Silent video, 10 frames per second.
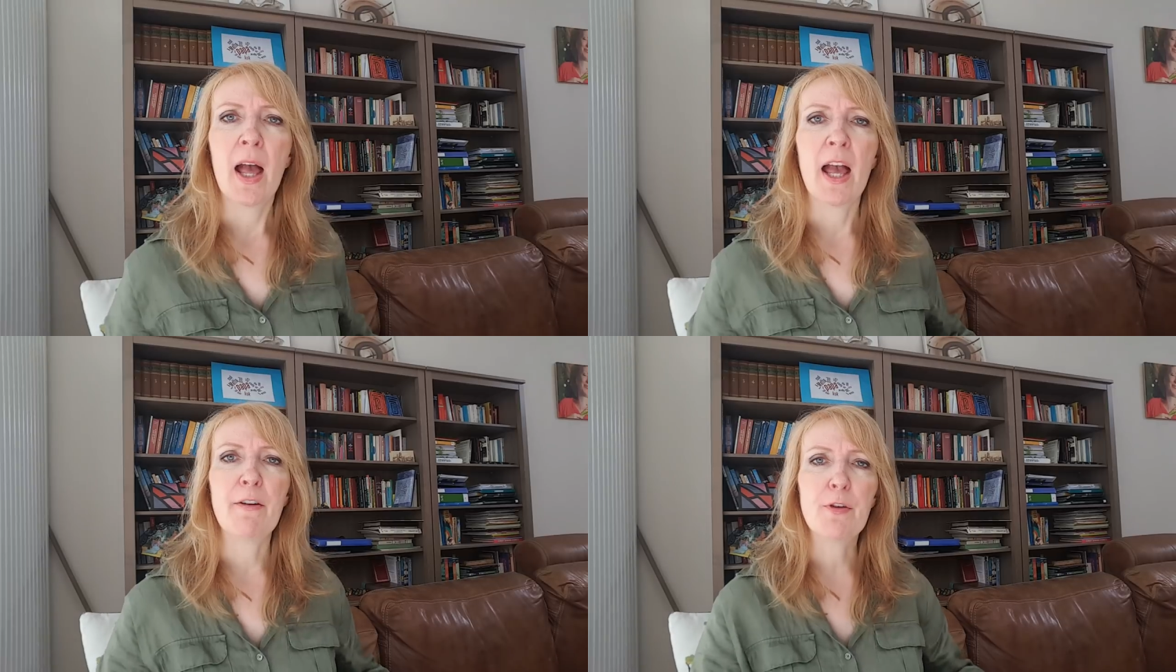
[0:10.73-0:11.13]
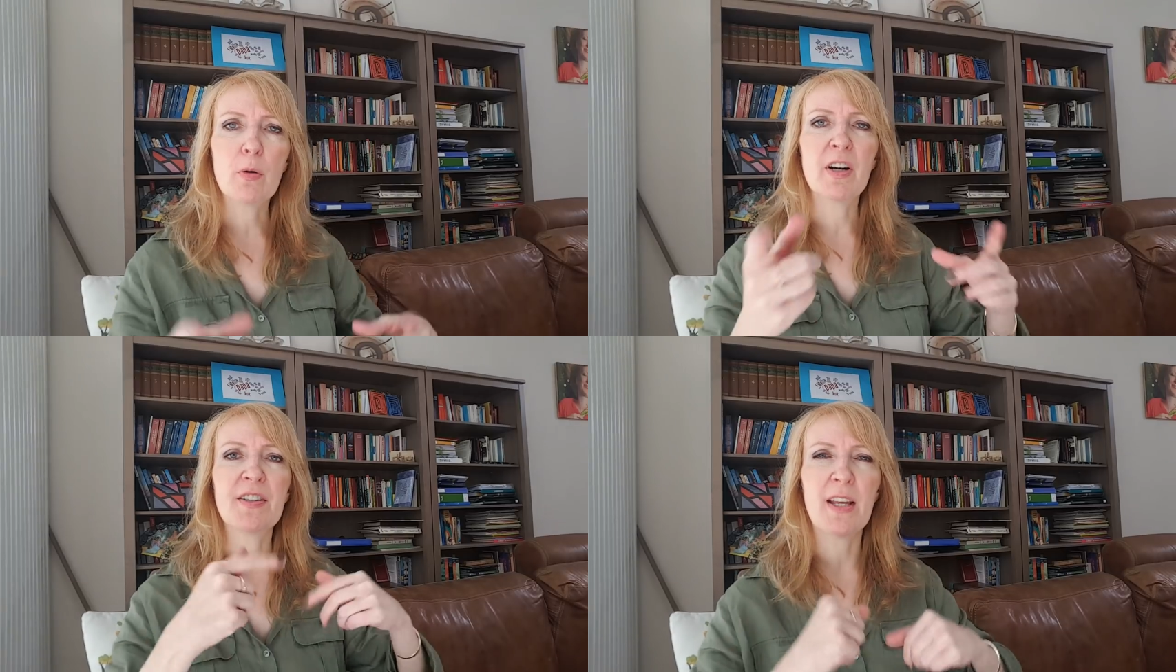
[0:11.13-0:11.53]
if
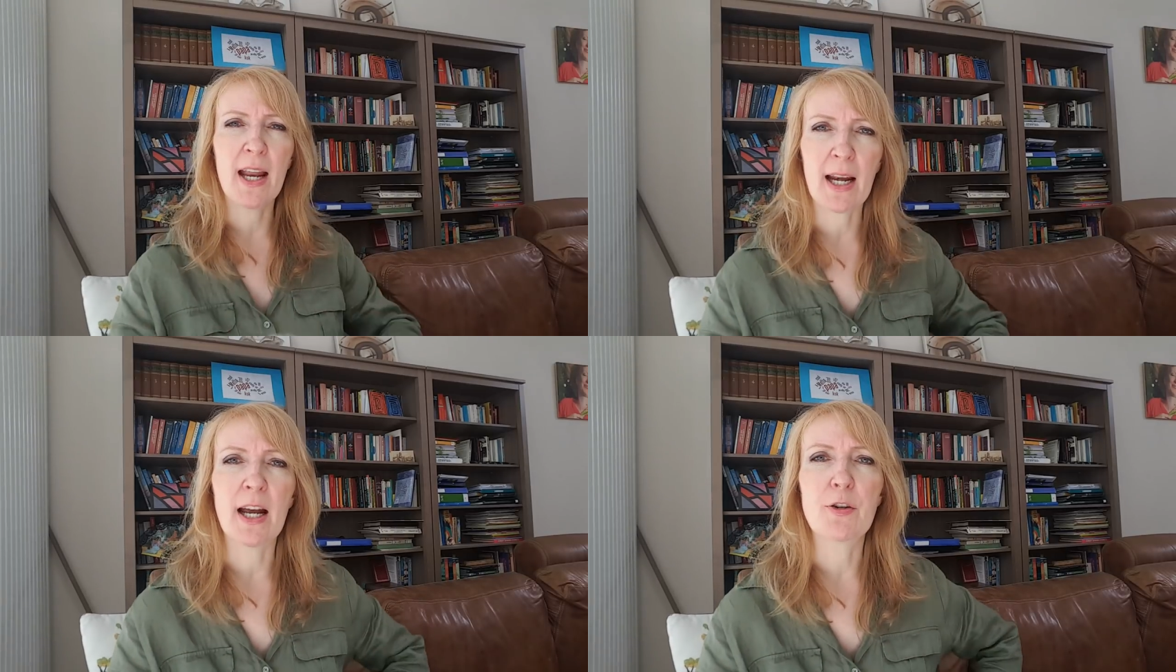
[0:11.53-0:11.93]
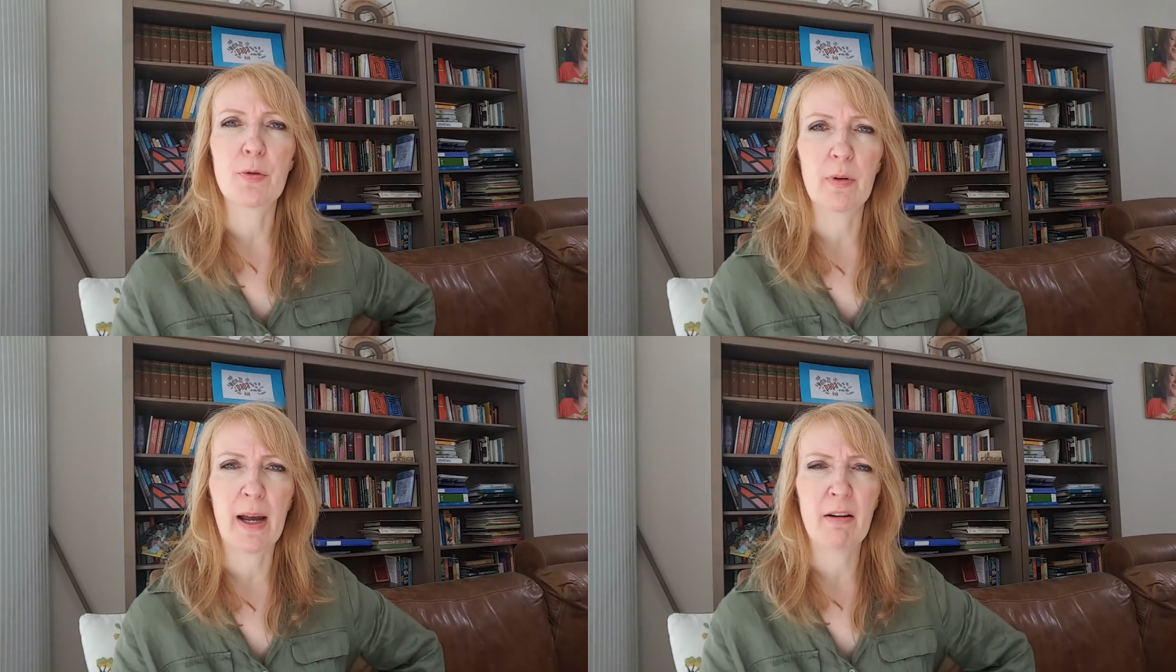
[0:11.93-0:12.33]
you are saying like
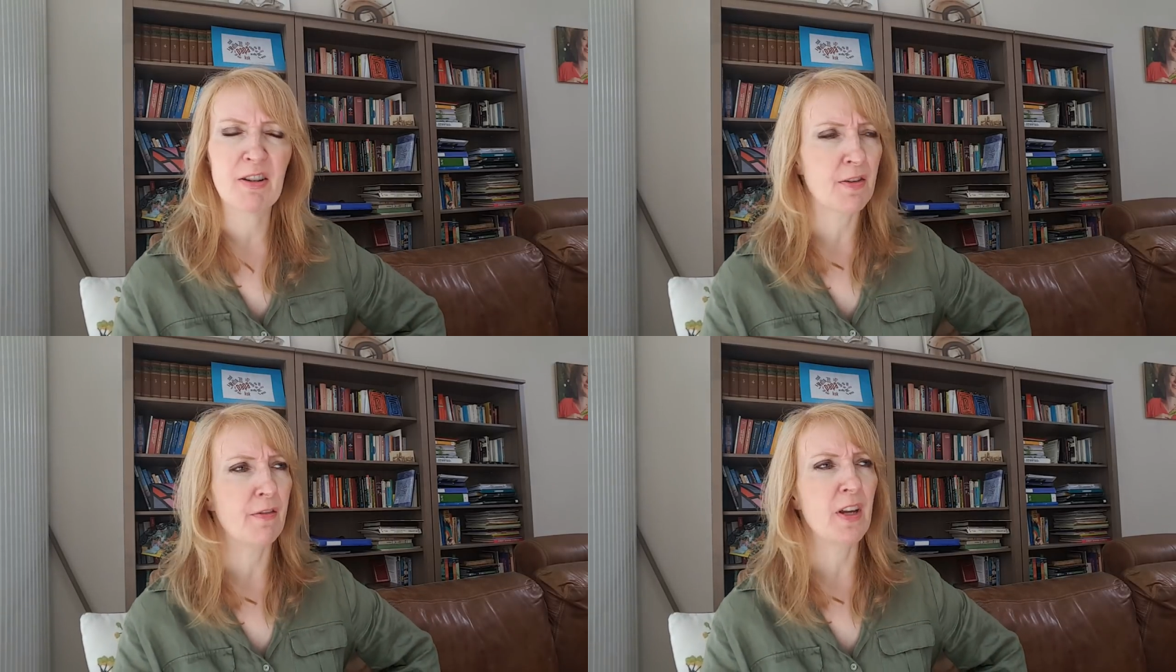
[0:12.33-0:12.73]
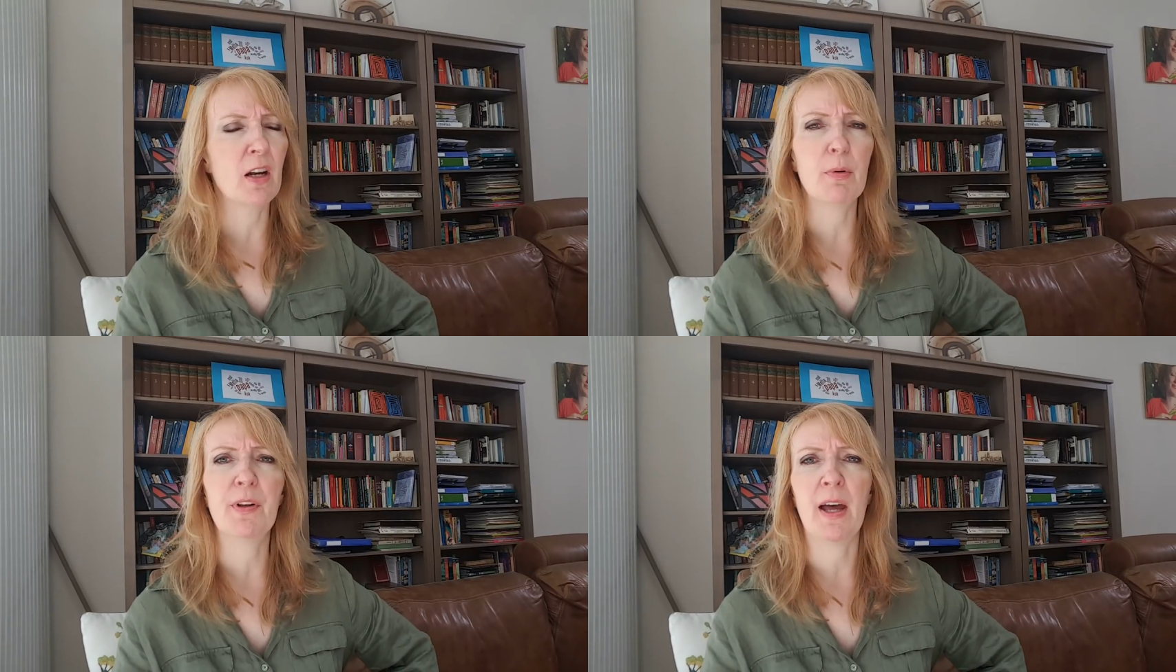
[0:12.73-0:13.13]
true Aries,
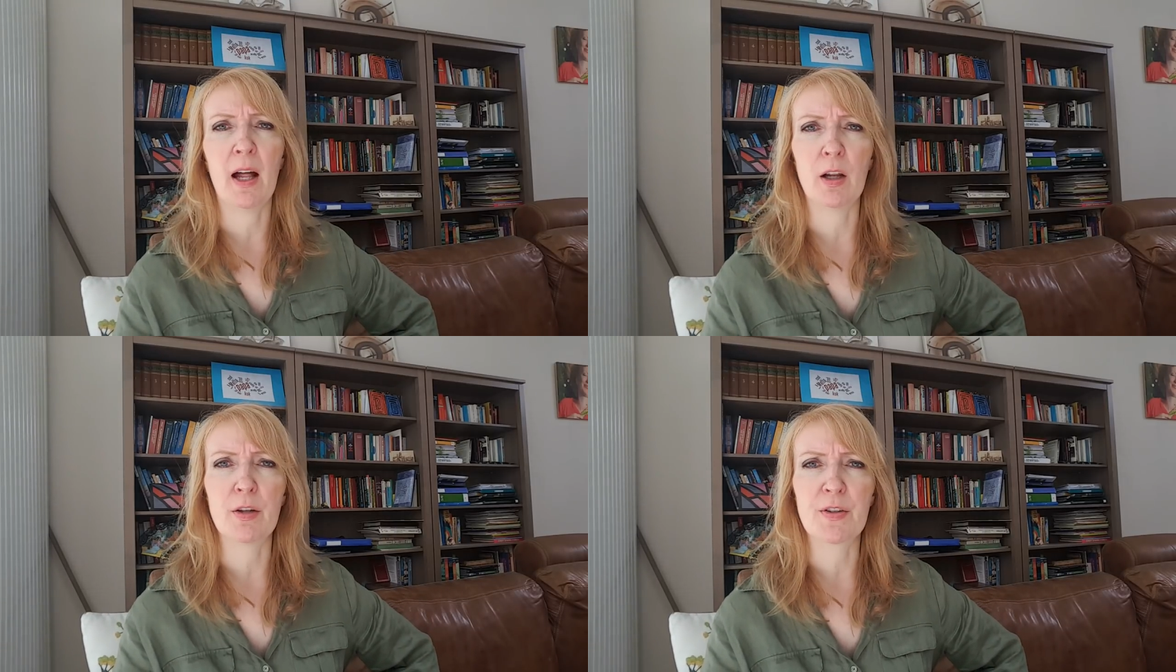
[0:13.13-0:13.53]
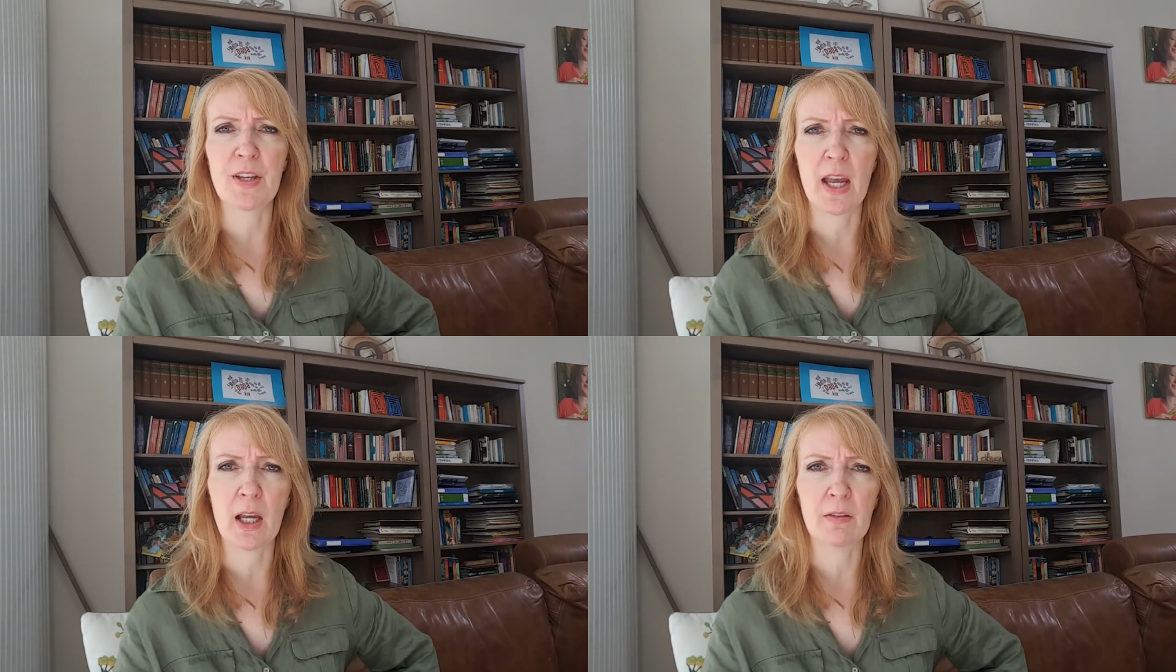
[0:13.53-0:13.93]
Veerle, what the hell are you
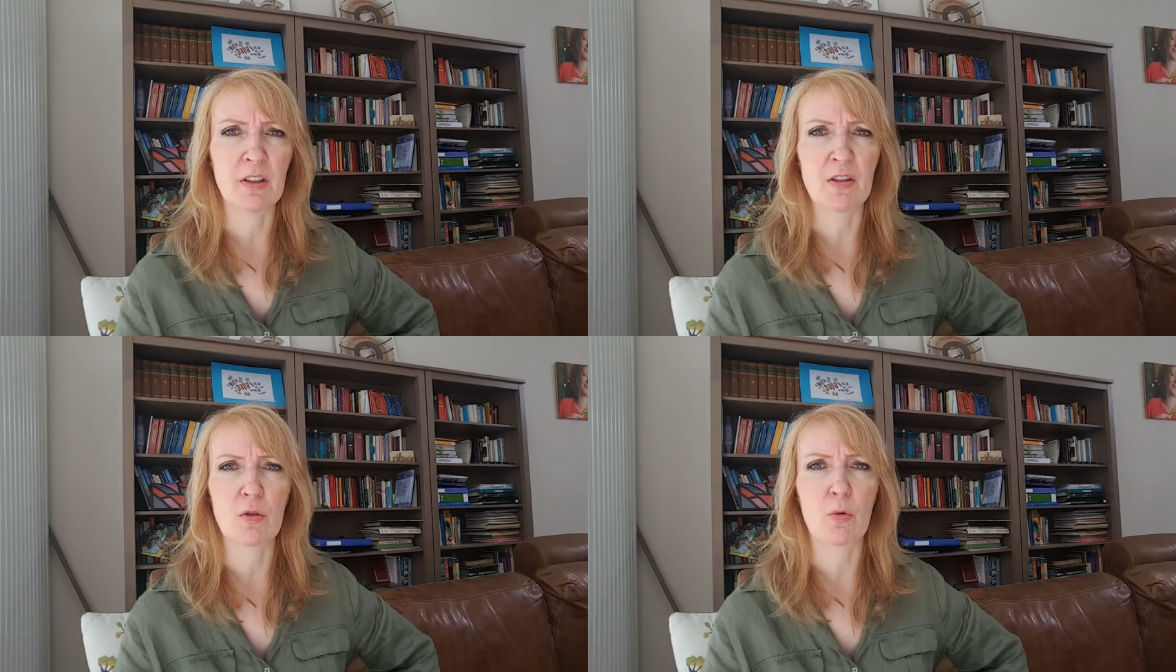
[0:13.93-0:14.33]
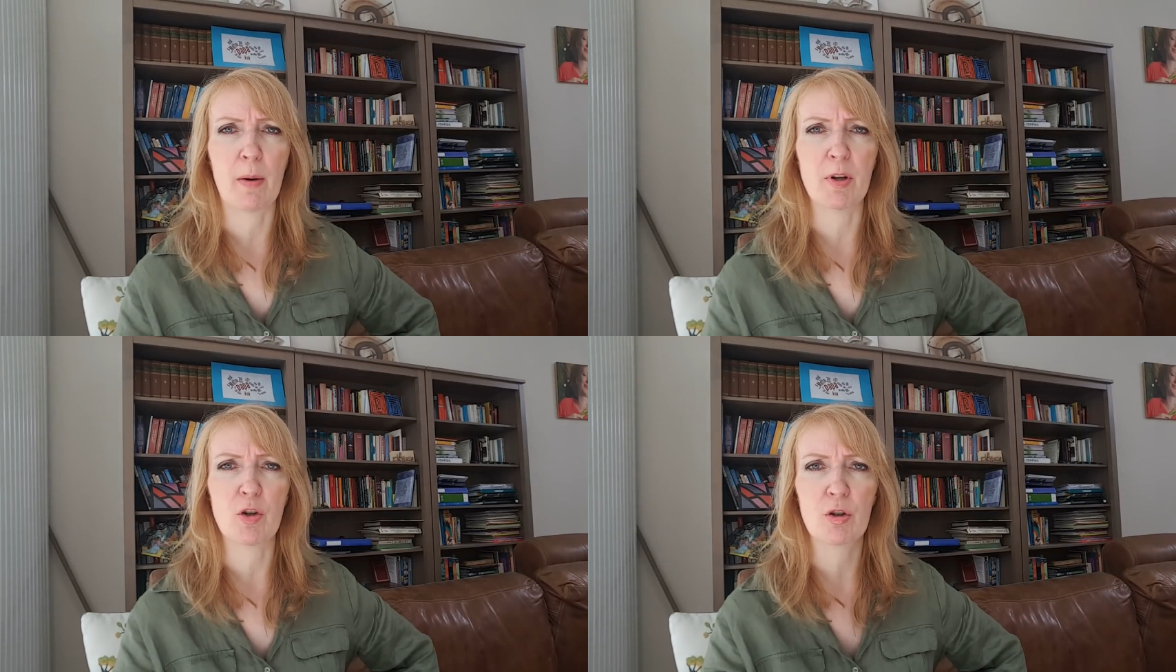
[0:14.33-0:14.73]
saying? This is
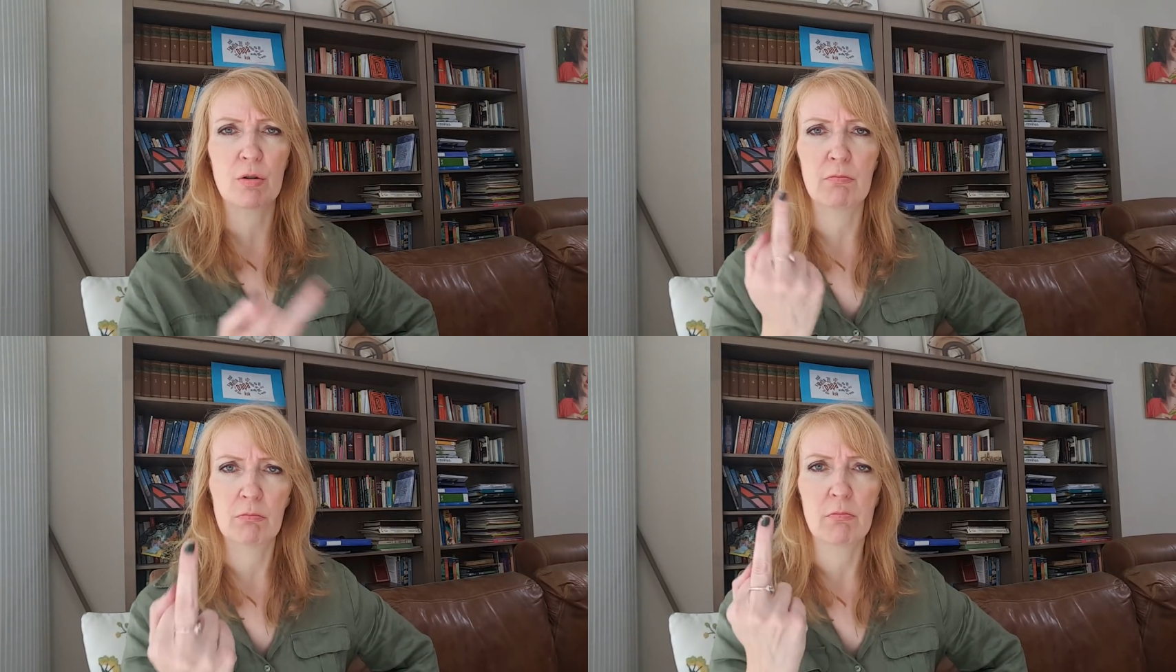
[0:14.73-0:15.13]
rubbish.